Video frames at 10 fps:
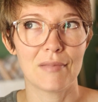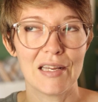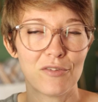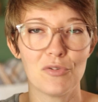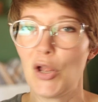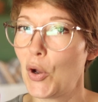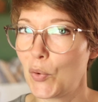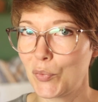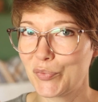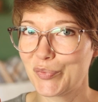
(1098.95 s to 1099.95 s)
I don't
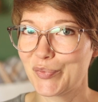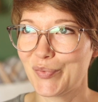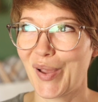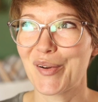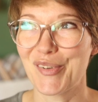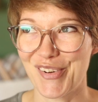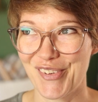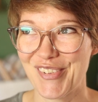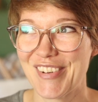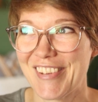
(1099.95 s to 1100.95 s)
know.